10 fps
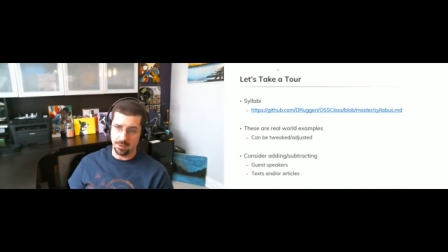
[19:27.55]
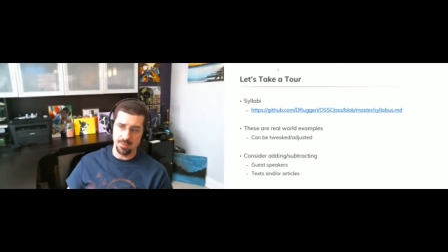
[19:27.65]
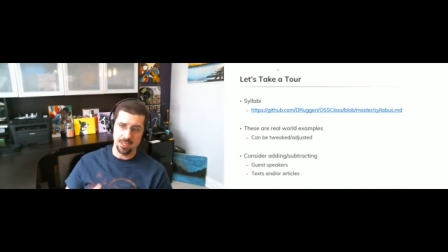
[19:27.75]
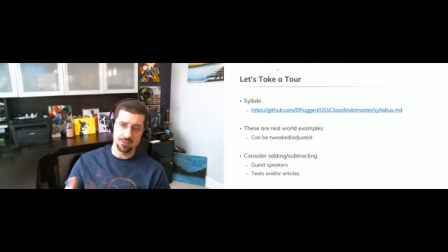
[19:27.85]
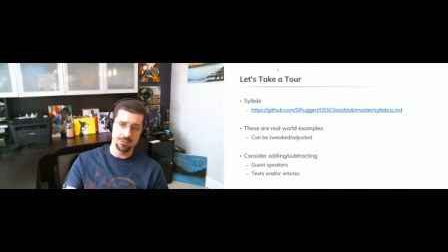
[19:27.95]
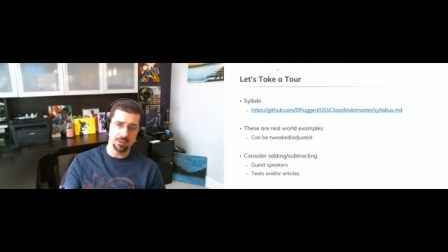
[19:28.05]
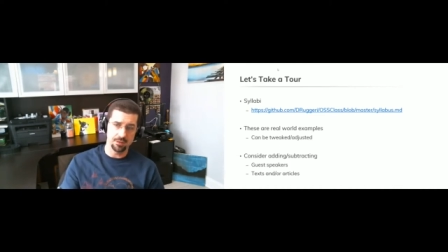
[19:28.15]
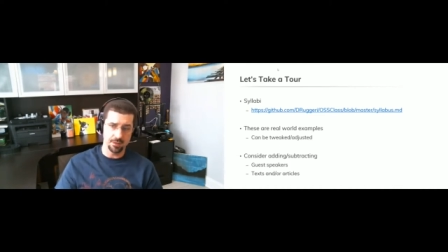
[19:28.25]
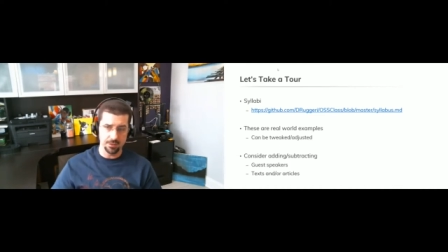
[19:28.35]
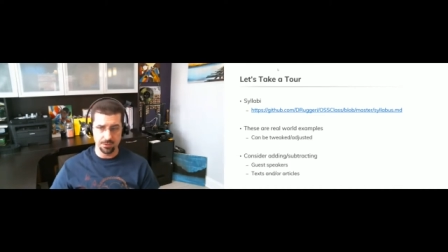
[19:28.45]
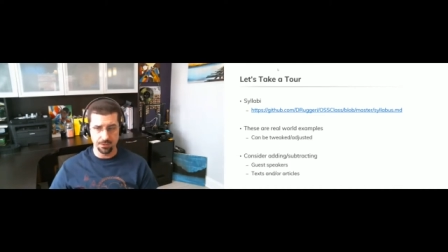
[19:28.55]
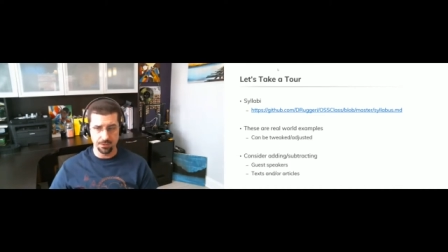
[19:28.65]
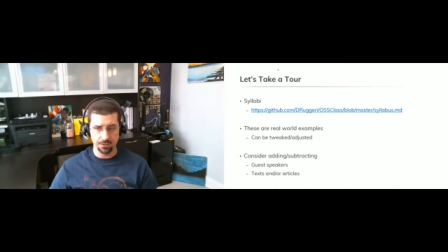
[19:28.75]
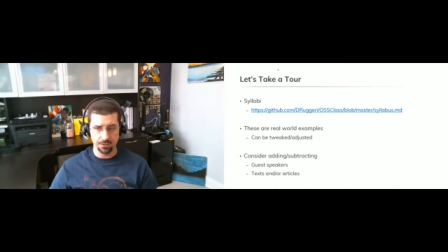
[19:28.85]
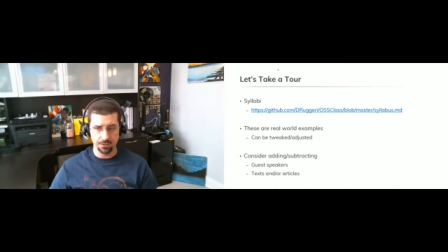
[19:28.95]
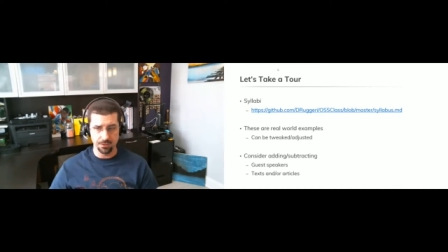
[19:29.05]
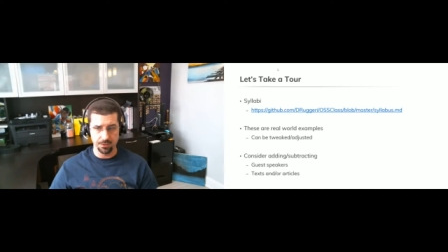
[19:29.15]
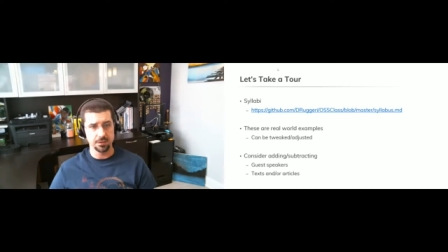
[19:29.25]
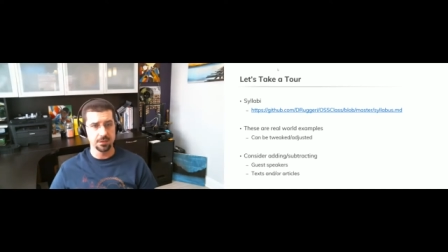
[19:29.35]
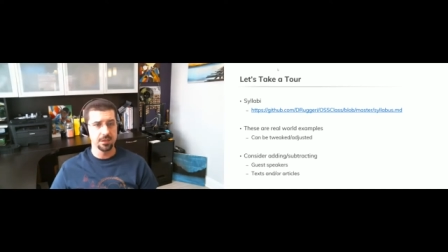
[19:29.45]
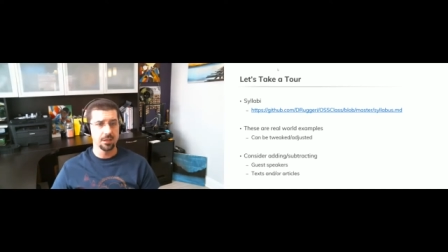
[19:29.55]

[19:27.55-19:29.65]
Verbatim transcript: I mentioned the cathedral and the bazaar,